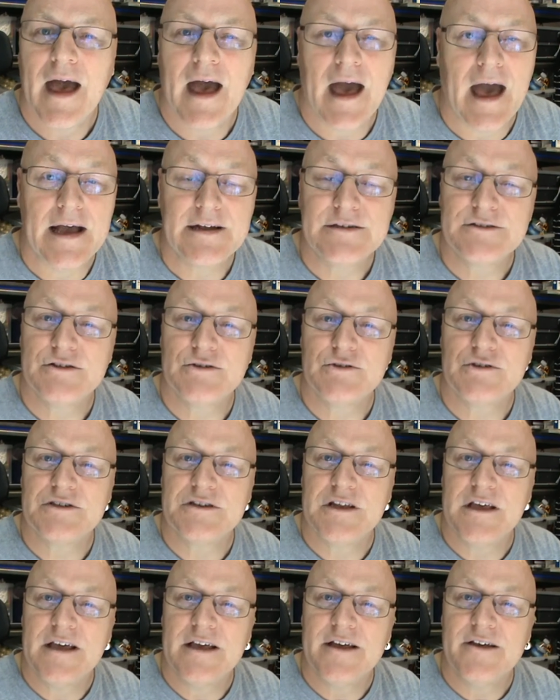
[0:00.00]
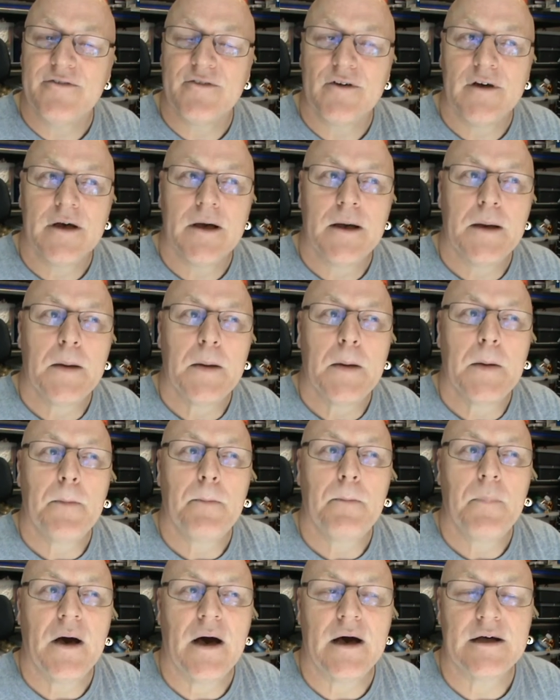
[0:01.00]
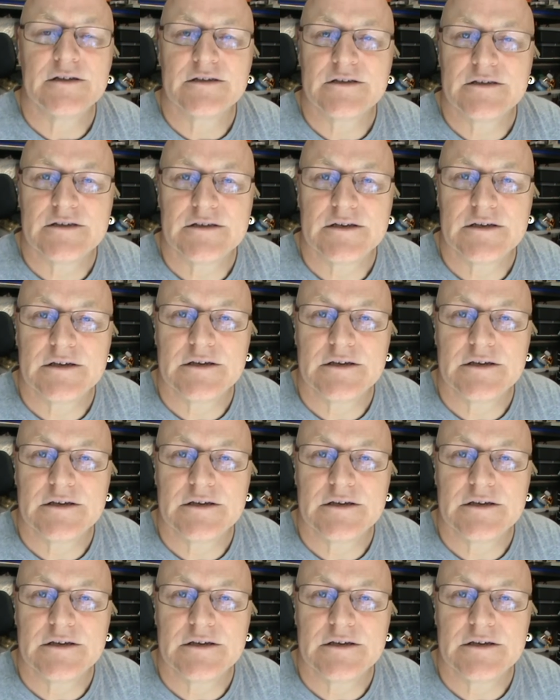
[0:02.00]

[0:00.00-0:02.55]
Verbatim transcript: and to Steve Putt.